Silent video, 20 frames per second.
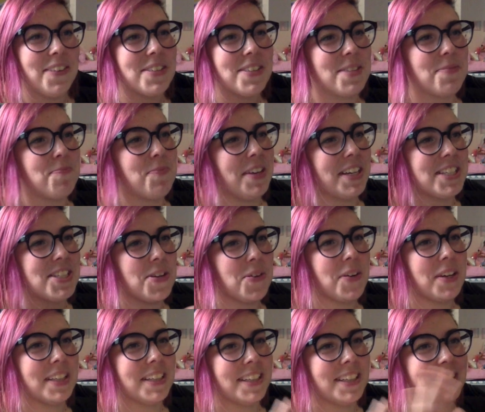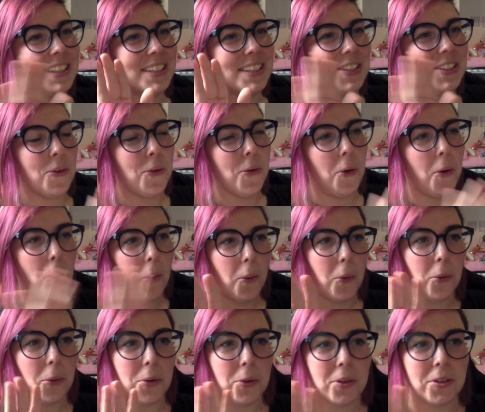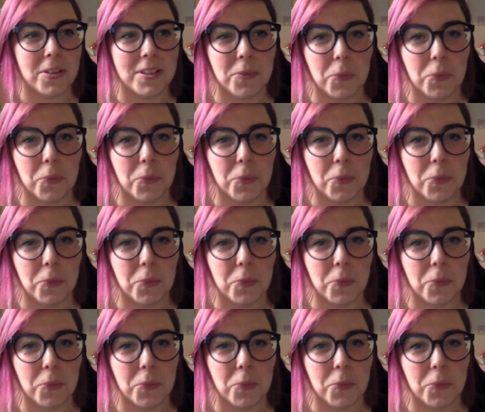was picturing your whole